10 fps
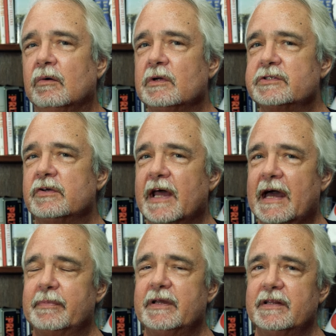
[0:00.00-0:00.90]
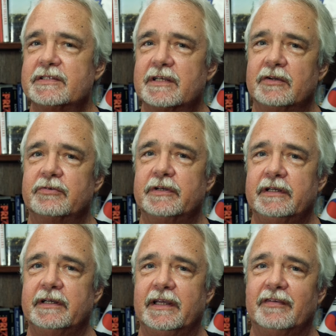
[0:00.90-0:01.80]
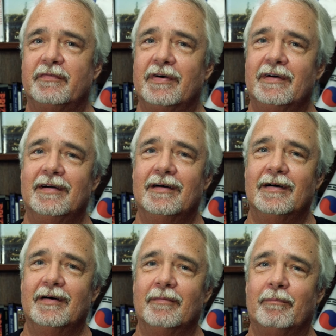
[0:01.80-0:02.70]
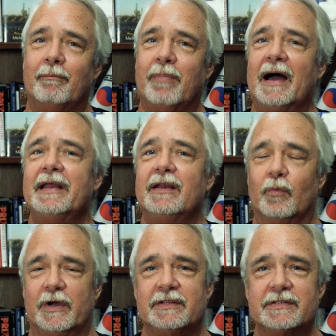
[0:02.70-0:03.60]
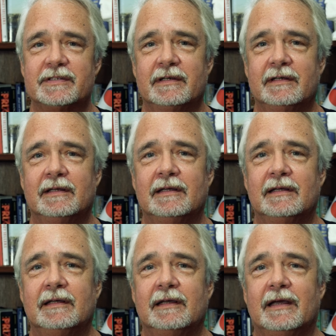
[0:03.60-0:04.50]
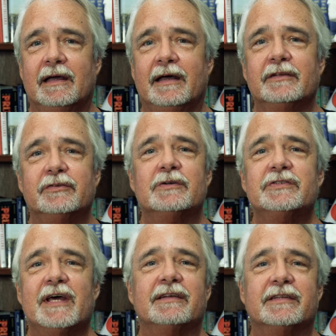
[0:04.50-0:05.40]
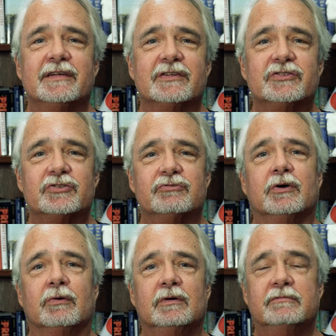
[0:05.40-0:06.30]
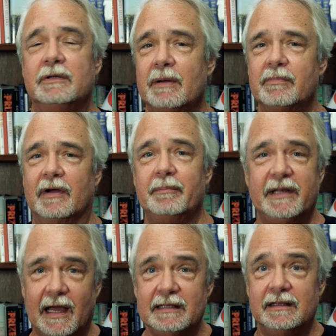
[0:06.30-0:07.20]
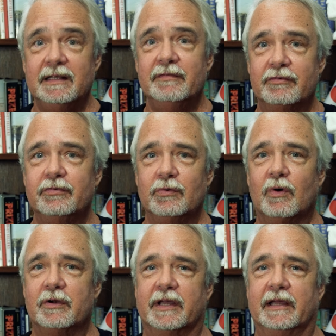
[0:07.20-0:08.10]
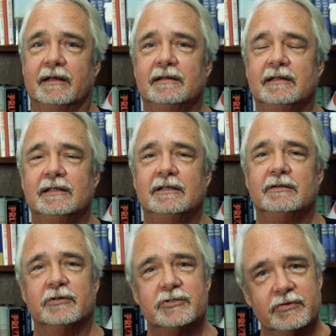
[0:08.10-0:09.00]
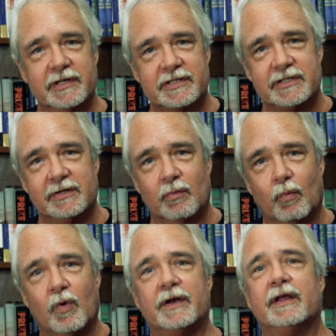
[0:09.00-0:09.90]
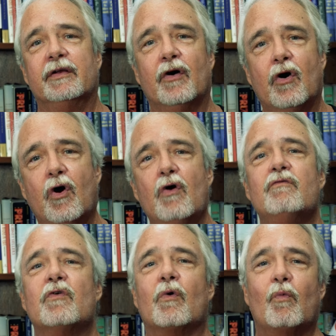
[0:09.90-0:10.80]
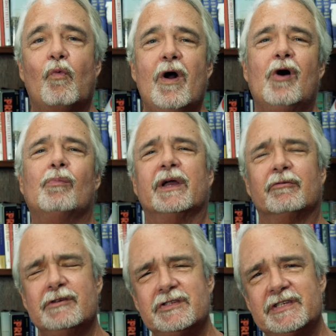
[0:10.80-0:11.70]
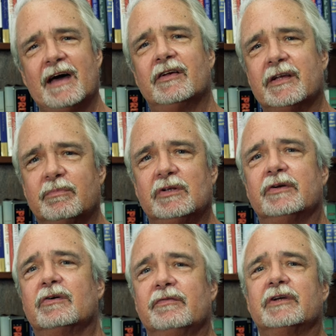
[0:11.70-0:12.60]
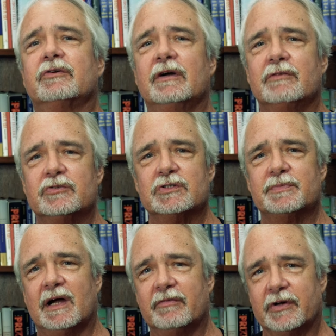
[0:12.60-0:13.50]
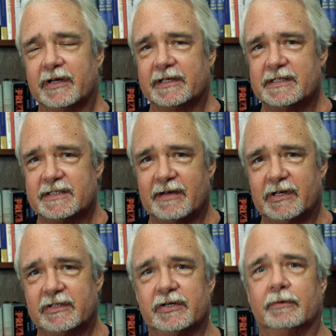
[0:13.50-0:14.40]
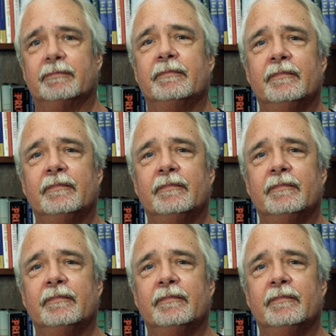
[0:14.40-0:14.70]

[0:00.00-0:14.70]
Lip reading: What's going to happen in this country if Biden wins, and it turns out that it's true? Remember, I mean, I lived through Watergate. Richard Nixon won an overwhelming, resounding political victory over George McGovern in 1972.